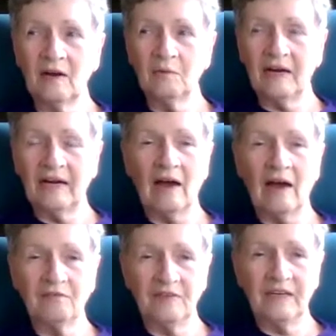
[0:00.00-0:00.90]
when I
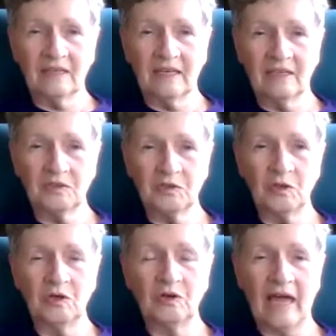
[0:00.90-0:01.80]
feel it,
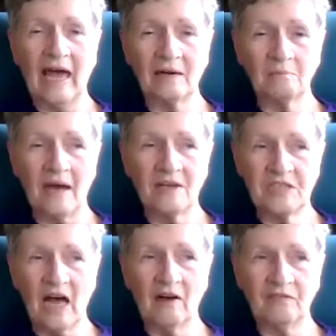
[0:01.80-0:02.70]
to look at
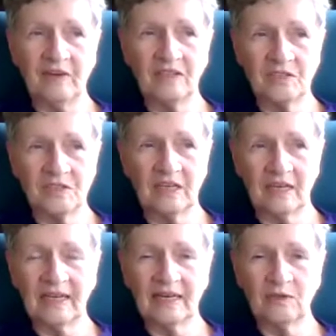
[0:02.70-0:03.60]
myself
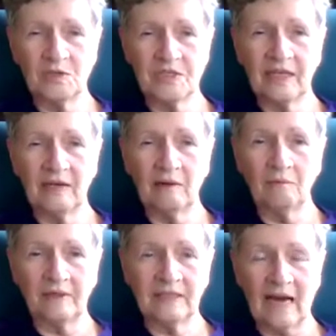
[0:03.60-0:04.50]
instantly to see,
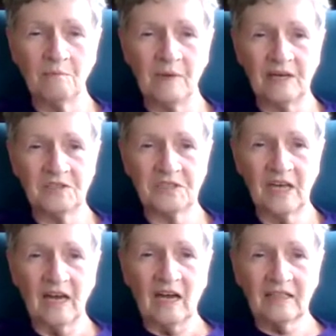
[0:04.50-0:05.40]
what did I miss?